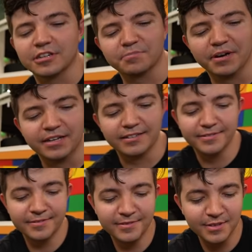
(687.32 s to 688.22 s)
a good
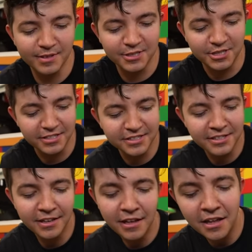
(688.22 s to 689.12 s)
bun. Delicious.
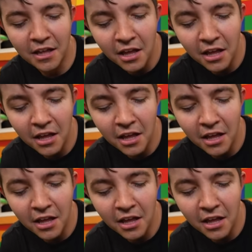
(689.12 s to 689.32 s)
You didn't